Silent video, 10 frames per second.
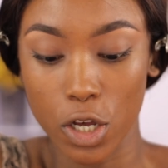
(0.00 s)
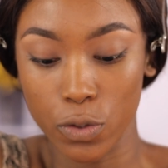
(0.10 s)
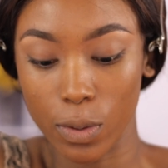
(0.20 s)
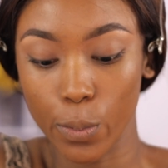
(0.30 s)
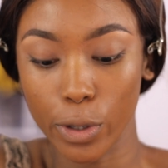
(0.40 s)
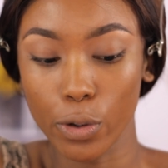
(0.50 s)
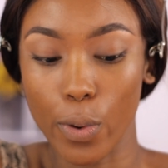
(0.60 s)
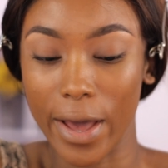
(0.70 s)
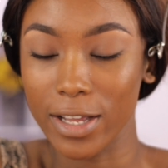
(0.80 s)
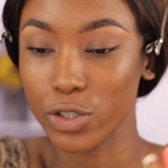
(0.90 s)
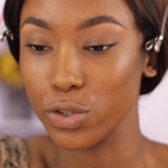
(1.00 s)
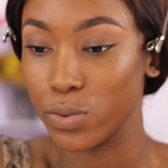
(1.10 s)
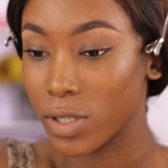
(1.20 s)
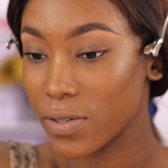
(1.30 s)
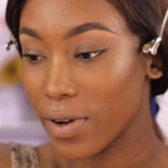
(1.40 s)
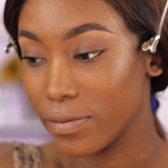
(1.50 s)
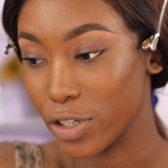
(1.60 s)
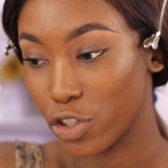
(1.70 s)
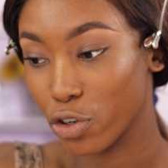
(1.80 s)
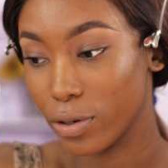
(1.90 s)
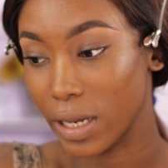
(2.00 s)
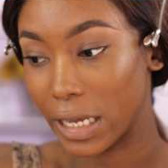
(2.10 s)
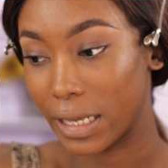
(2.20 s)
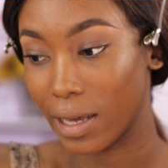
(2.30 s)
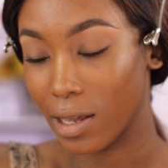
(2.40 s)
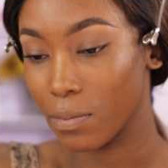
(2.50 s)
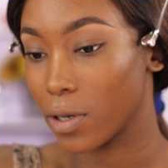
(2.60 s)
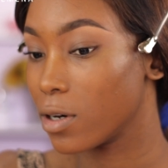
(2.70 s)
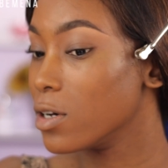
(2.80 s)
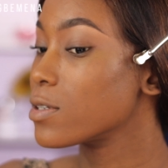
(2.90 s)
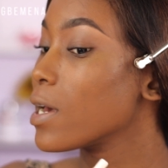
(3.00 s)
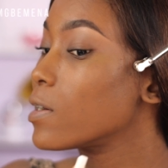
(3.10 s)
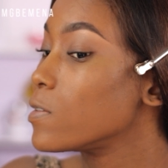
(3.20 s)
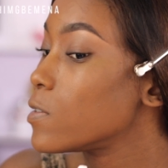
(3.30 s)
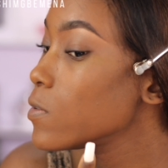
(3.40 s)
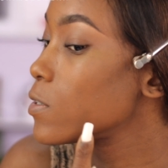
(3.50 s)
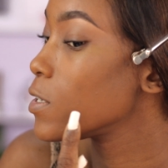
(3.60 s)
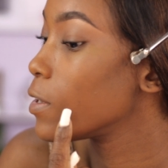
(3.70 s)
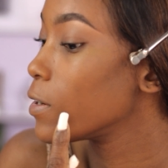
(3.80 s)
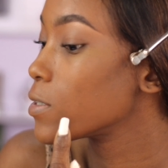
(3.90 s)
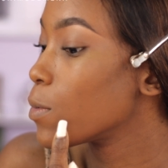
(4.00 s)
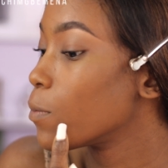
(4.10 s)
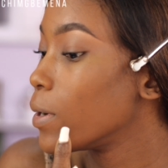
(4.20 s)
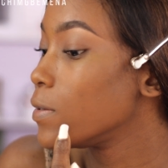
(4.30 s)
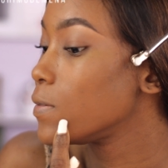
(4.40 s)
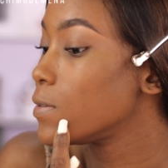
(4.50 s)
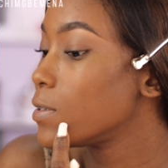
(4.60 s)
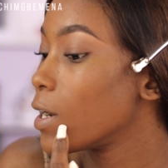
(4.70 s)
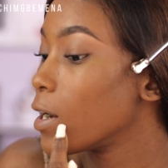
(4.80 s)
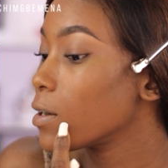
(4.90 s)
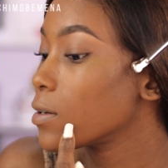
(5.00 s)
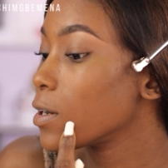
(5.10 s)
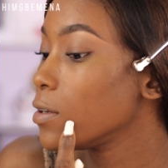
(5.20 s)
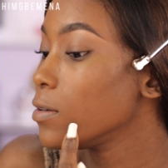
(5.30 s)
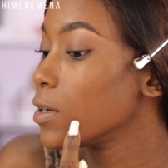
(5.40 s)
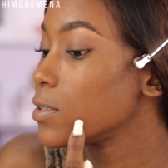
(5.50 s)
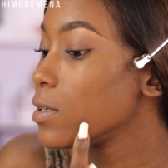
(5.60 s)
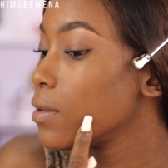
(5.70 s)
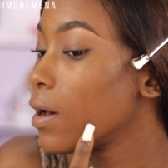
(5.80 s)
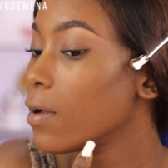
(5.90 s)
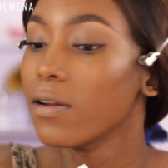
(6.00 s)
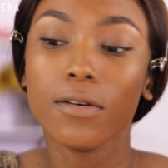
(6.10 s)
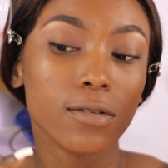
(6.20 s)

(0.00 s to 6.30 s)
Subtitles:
So I'm going to go ahead to use this foundation again because I can still see like some of my dark, can you guys see that?